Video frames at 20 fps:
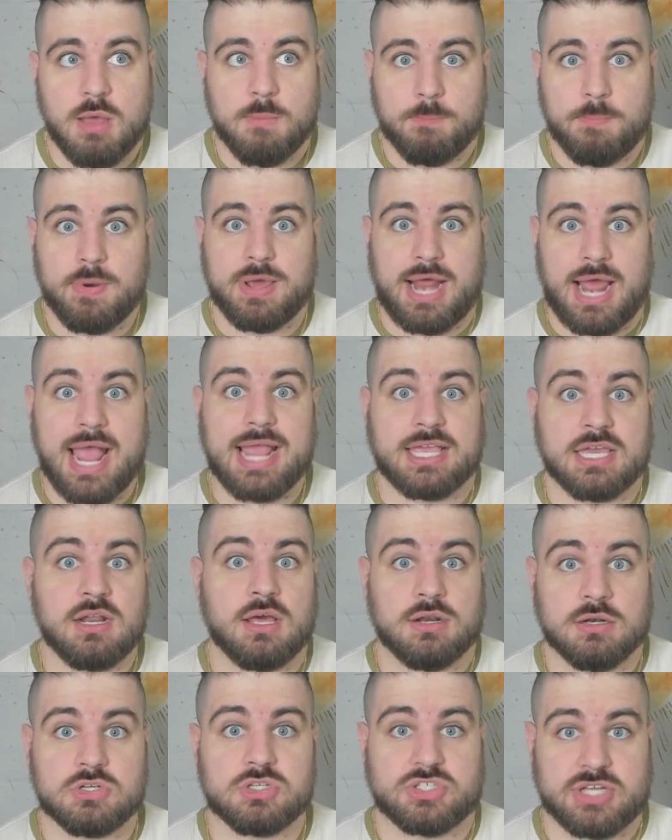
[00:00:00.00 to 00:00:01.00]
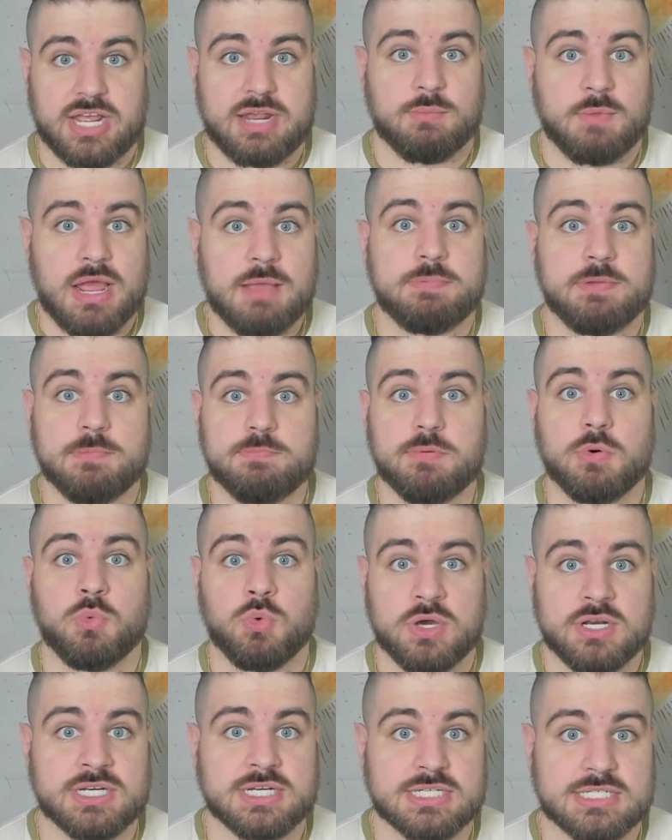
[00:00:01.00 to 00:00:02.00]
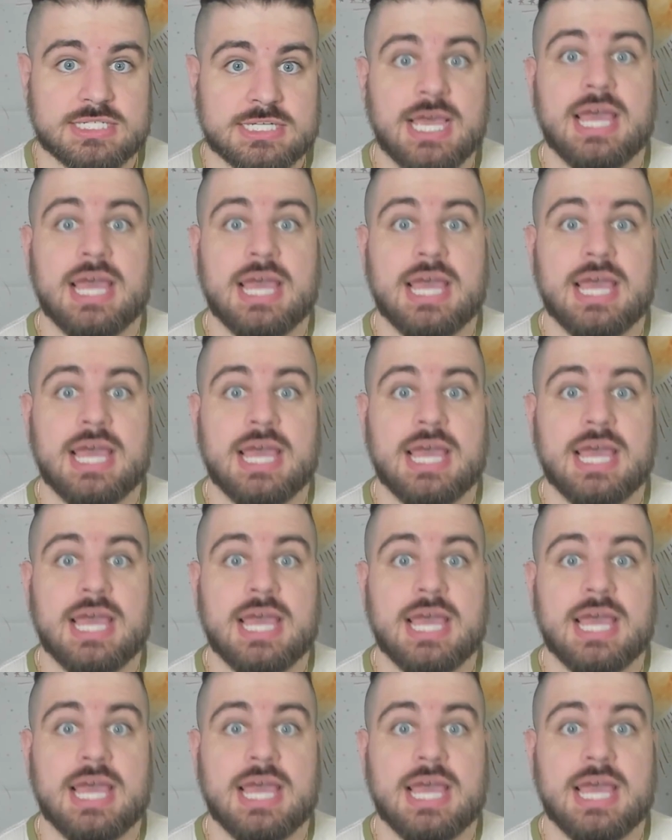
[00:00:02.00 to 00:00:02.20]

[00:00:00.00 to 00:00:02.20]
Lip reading: but I can understand why people wouldn't.